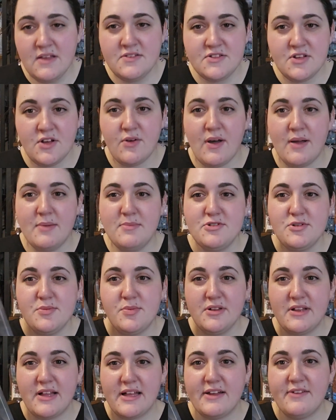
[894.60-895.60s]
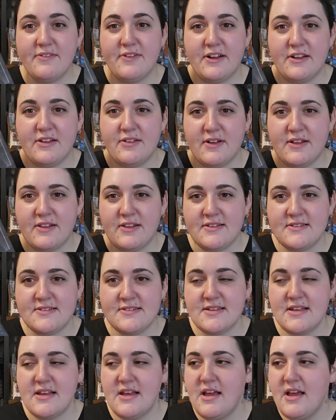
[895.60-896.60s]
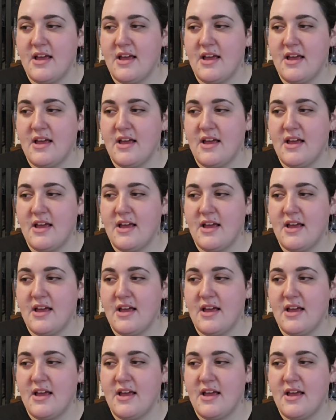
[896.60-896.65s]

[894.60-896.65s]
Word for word: So I'm super glad I finally read this.